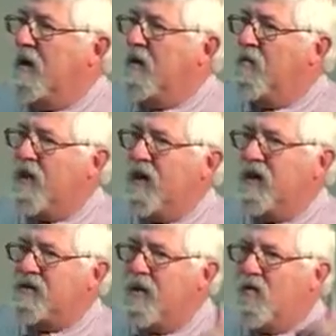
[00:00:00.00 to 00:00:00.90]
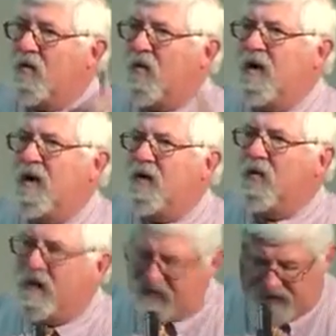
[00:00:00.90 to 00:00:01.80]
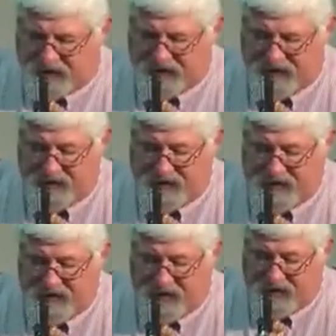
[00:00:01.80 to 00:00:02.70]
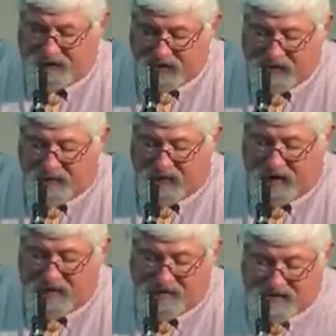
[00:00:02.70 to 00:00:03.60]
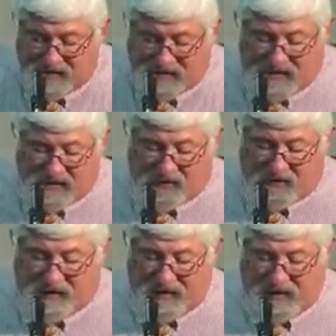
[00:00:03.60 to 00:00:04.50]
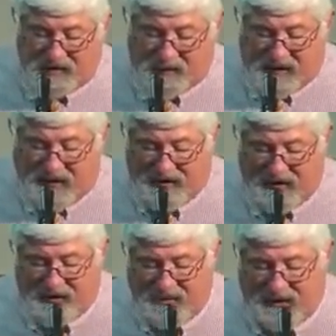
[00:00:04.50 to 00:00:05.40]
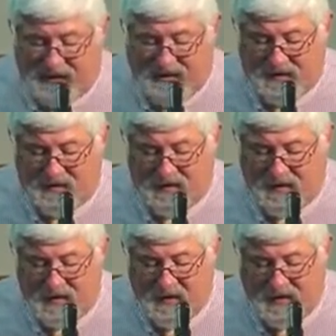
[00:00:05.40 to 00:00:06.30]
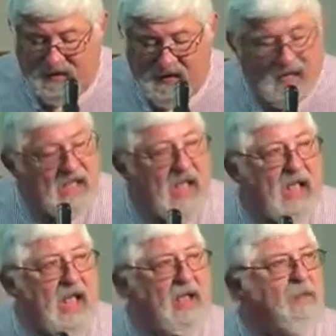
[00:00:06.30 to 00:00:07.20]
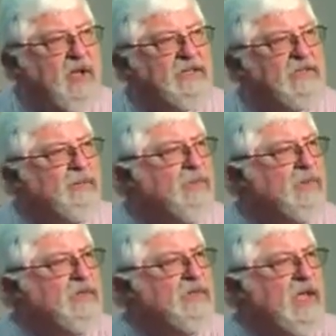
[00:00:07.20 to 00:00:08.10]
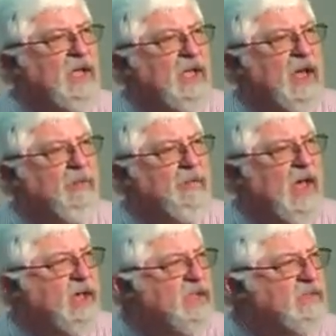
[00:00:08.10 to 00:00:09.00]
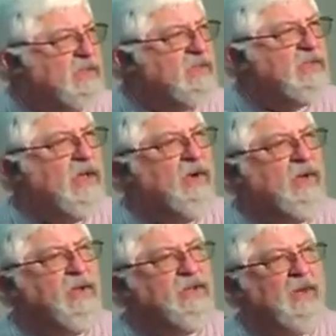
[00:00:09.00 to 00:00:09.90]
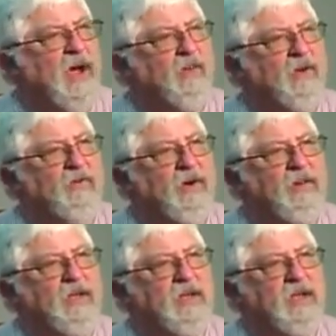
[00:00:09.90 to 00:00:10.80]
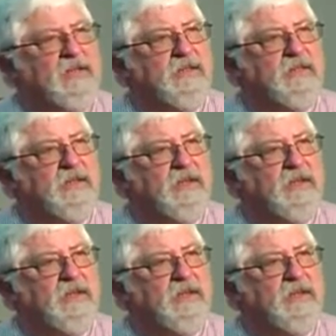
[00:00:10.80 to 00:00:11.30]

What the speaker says: Because, number one, he was supposed to be there to co-host the party, but instead of joining it, he's pouting out back. And by simply staying out back, he's dishonoring his father in front of the guests.